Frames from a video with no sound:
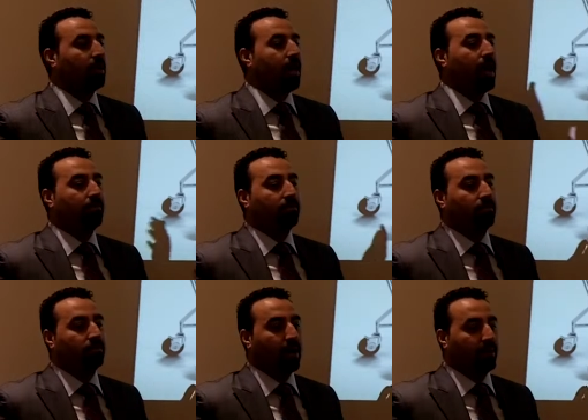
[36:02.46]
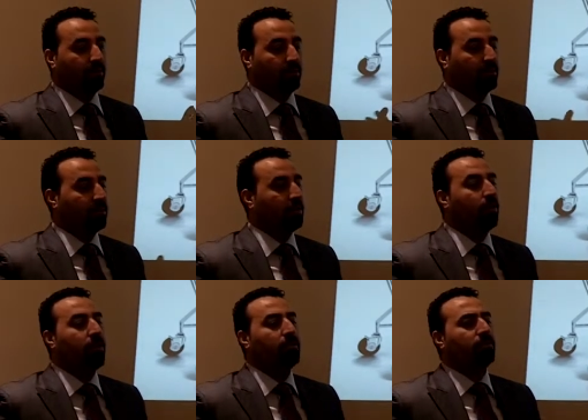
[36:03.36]
till after five days. They
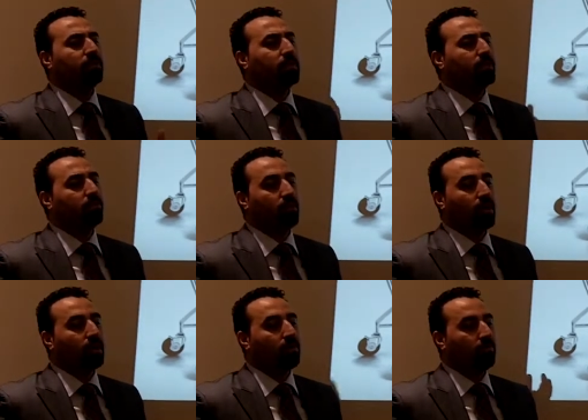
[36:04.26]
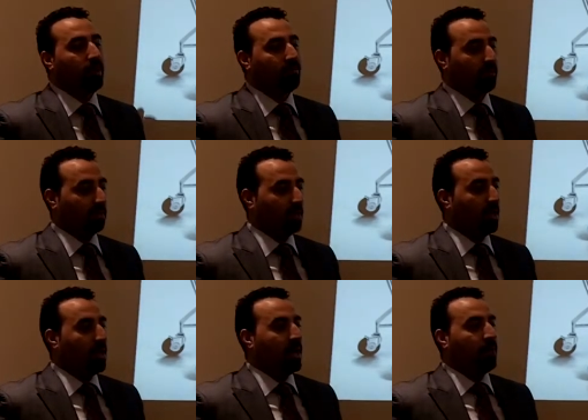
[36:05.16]
say, oh, everything is okay, you waive it.
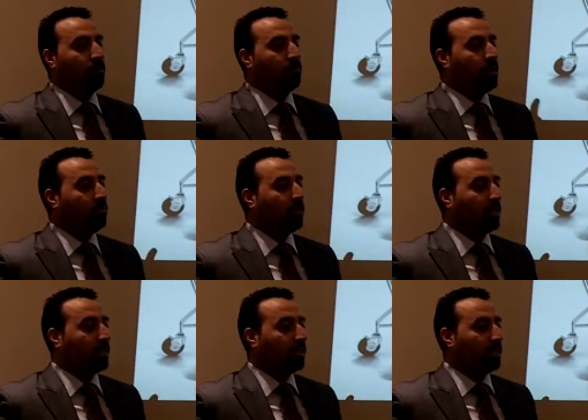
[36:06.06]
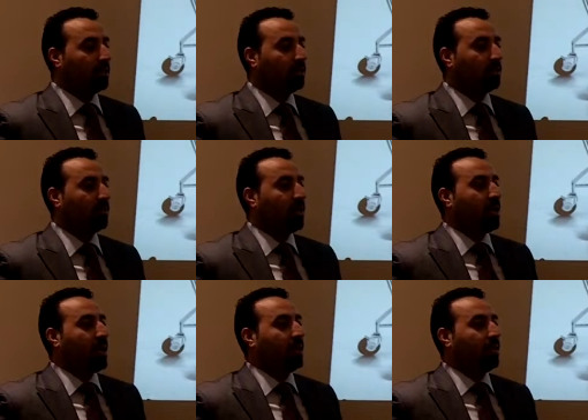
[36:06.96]
And you waive the conditions,
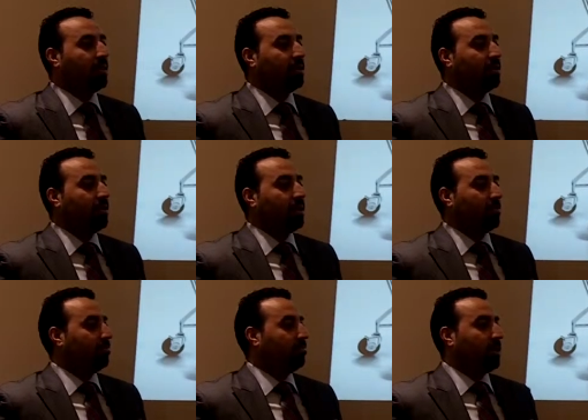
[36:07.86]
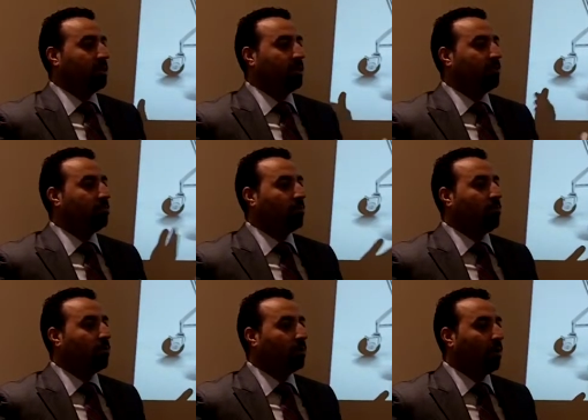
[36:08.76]
and then just
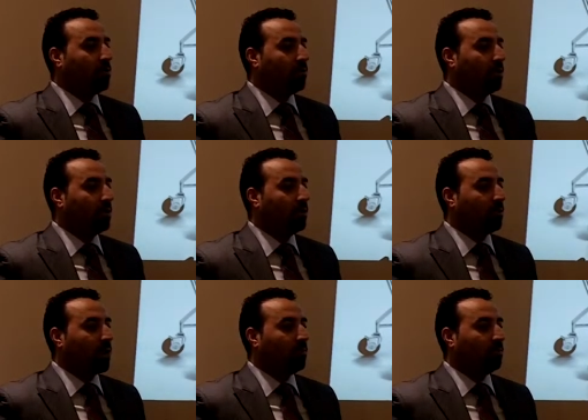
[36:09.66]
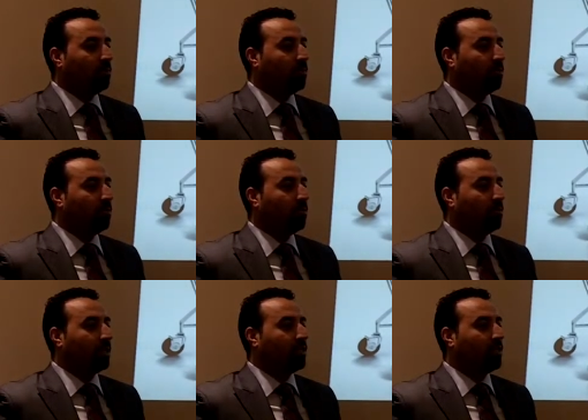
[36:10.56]
before closing, you come to
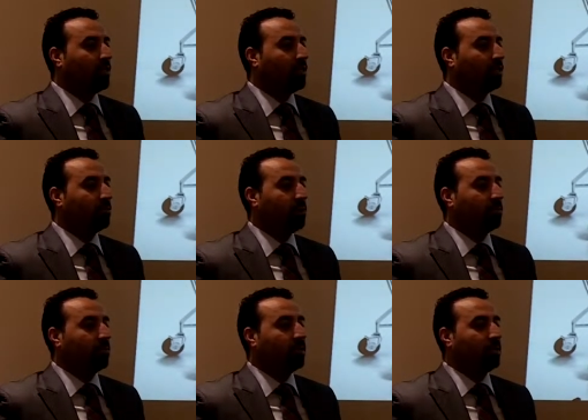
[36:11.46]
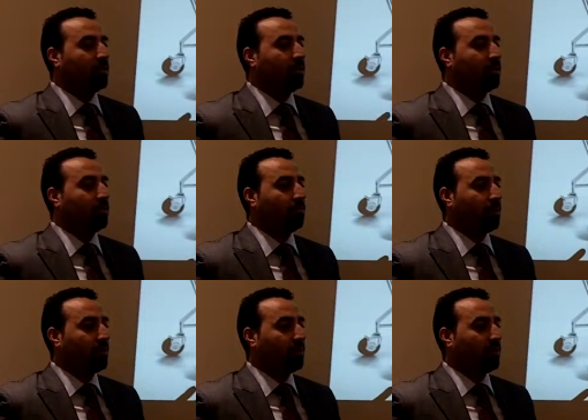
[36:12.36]
know that, you know, this property did not
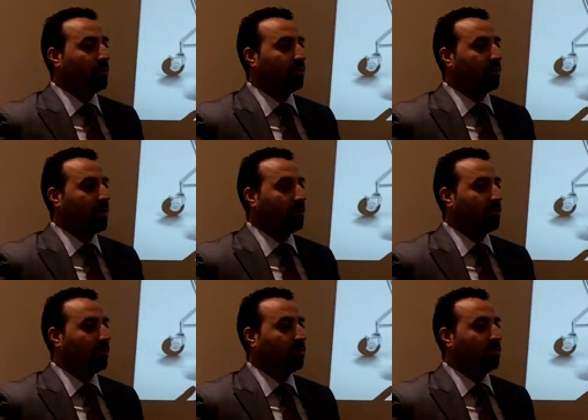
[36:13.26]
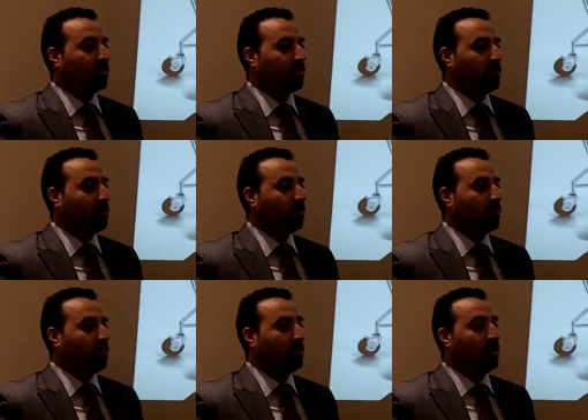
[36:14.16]
appraise at the price that it was
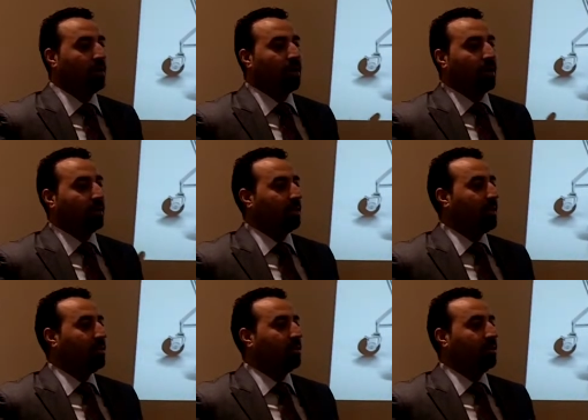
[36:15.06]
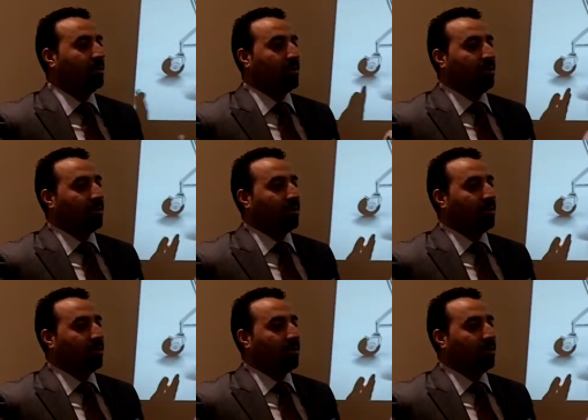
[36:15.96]
supposed to, and then